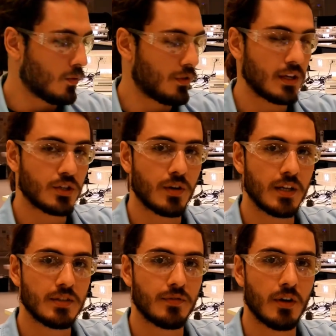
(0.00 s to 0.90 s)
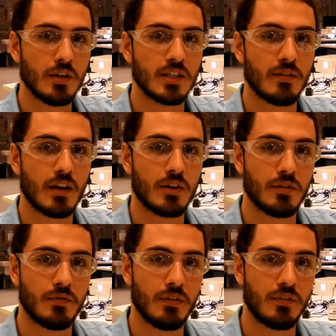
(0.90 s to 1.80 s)
We'll We'll then transfer
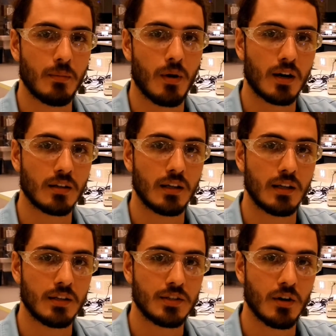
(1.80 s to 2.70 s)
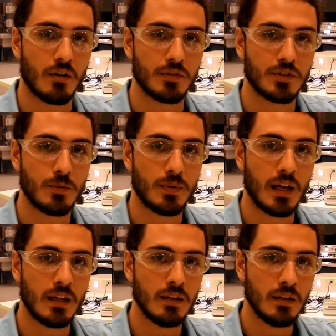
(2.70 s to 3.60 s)
750 microliters of the
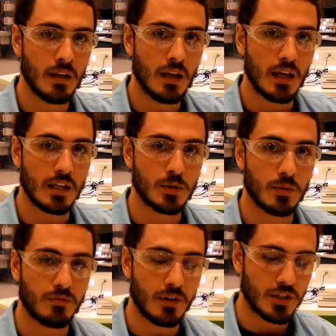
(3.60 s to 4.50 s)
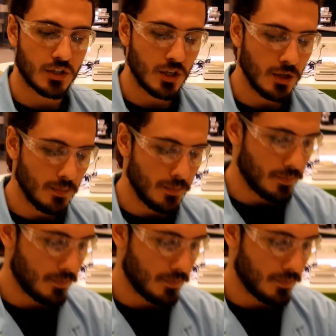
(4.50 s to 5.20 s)
supernatant into a fresh tube.